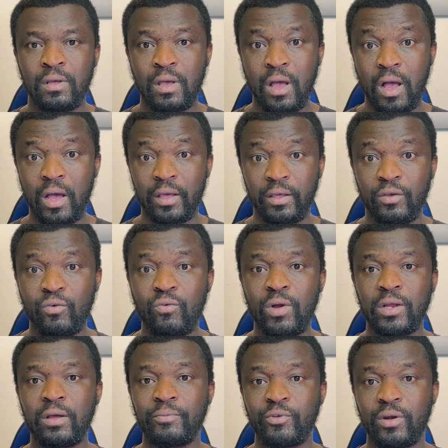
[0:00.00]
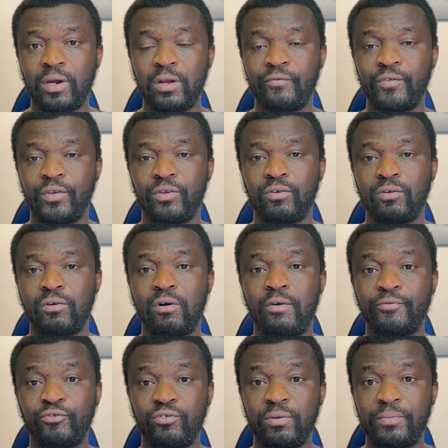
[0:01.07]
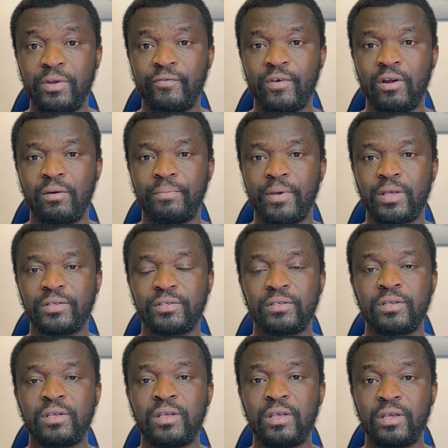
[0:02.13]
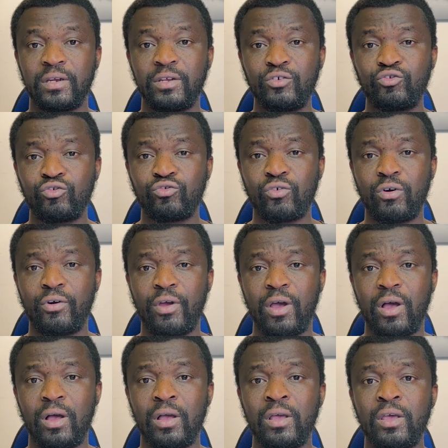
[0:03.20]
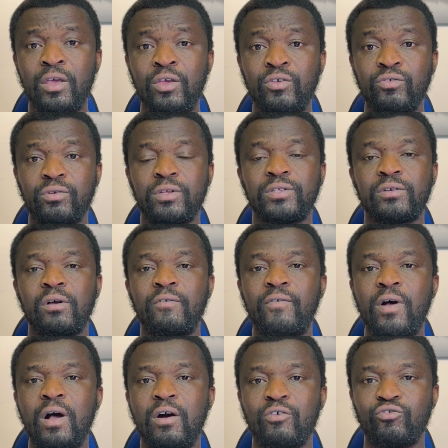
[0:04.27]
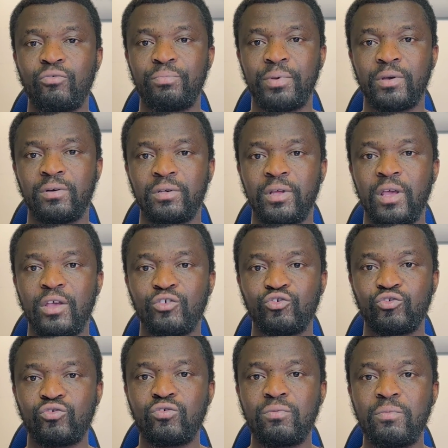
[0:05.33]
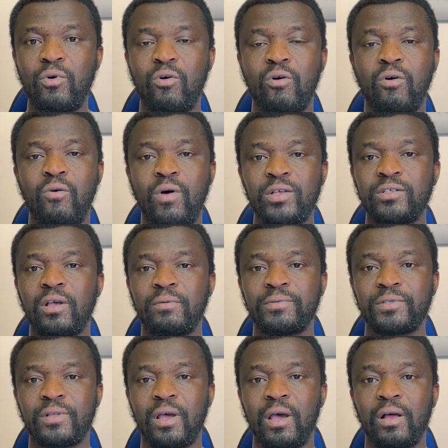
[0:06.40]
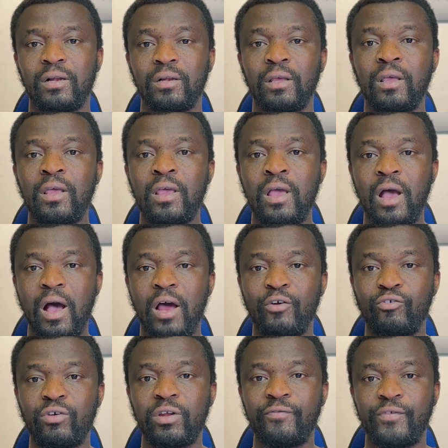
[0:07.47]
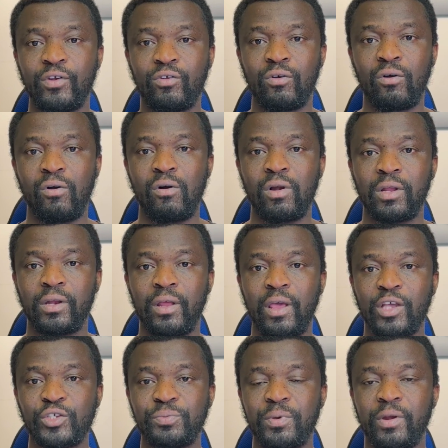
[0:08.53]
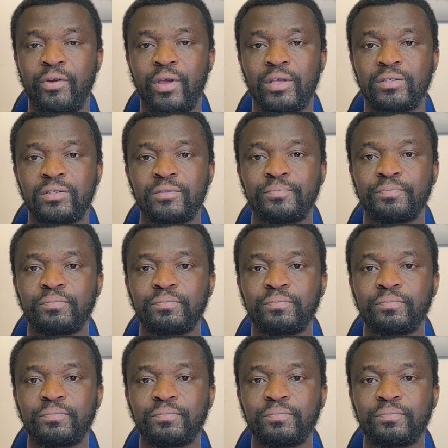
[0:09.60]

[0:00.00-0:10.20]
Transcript: Hi, welcome to another video of Stream Developers. In this tutorial, you discover how to build a Zoom or WhatsApp style Android video calling experience